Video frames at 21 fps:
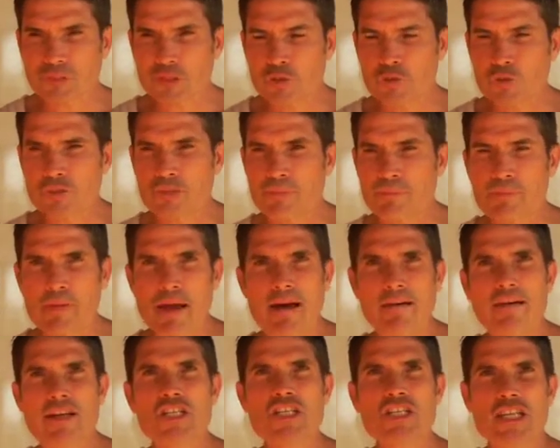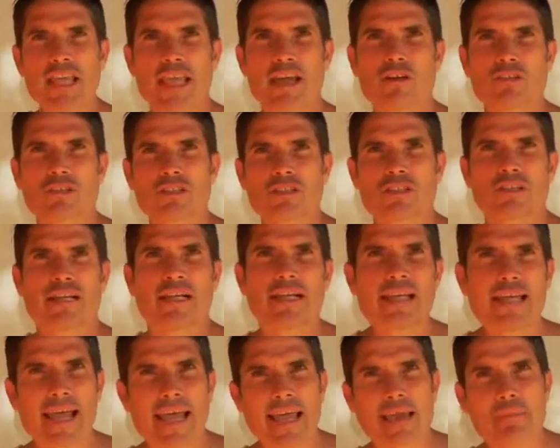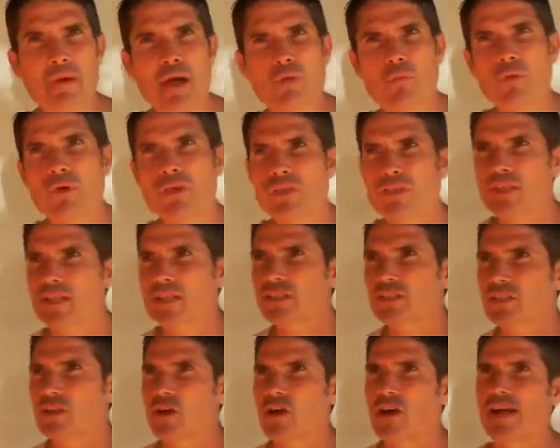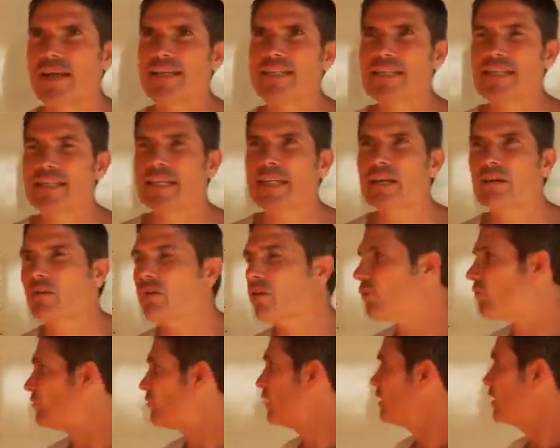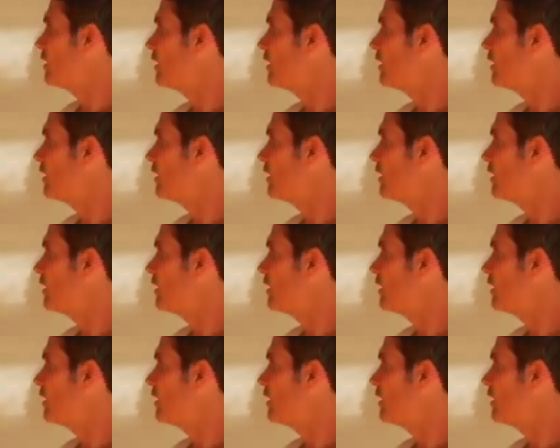who was a marriage counsellor, and he came up with this idea of